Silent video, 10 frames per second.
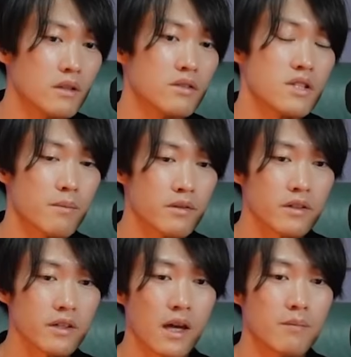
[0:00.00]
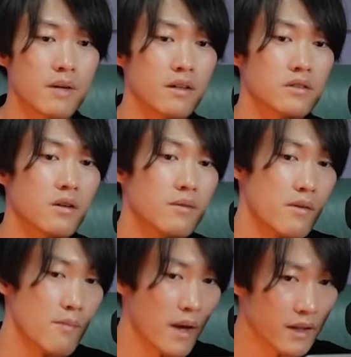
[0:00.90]
Shamrock came out of
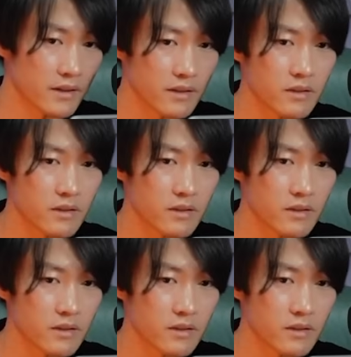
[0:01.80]
remained.